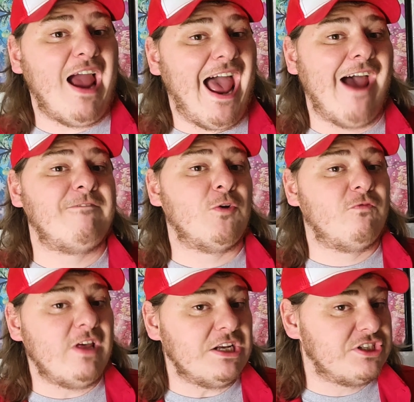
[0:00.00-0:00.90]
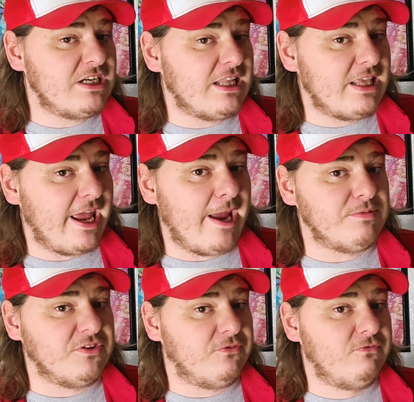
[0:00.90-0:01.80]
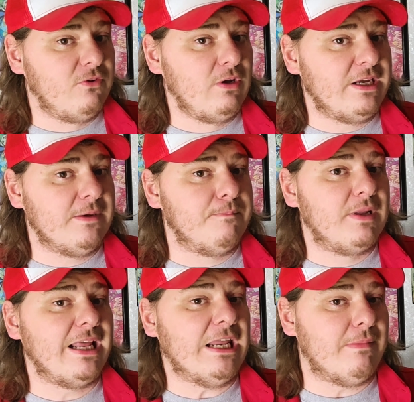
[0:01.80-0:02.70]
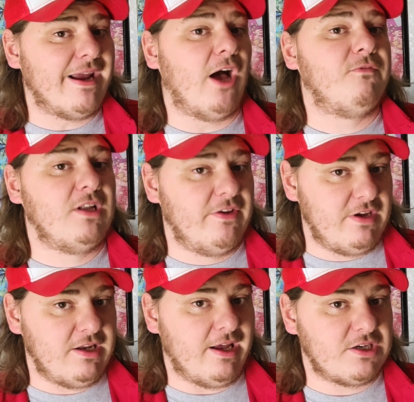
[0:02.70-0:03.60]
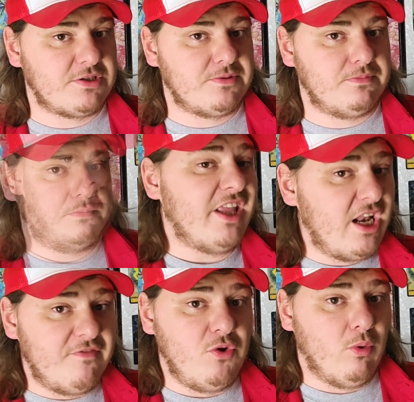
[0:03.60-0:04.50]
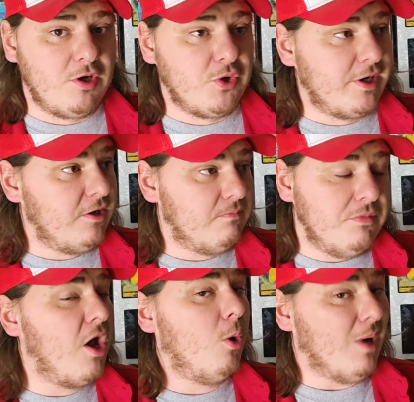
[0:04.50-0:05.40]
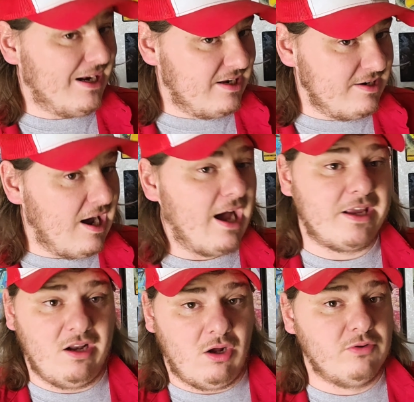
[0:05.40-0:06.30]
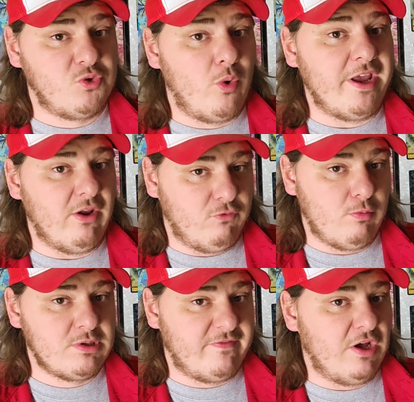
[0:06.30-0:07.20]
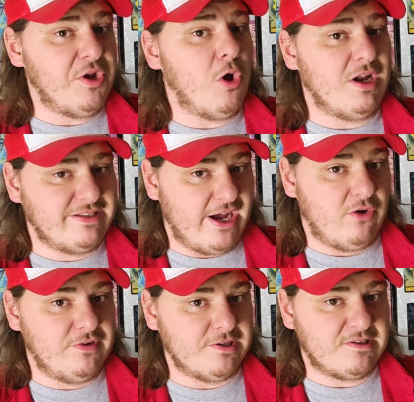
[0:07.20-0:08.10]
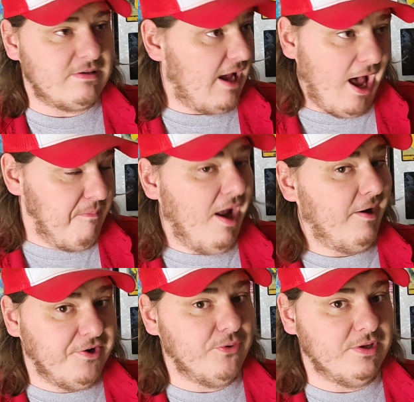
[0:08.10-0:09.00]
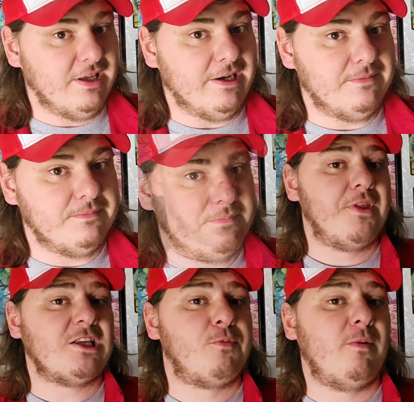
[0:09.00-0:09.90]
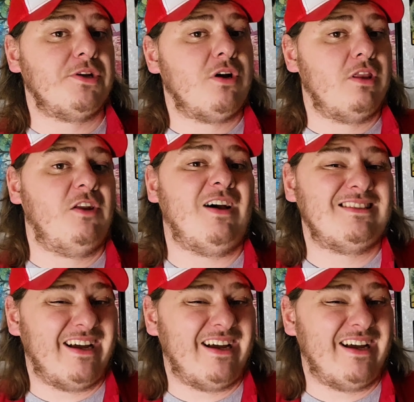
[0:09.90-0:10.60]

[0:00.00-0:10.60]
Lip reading: after finishing the game to fully complete my alpha living dex. And if you're wondering, no, I did not get all 28 forms of unknown as alphas. I'm not doing that. That's pretty much all the advice I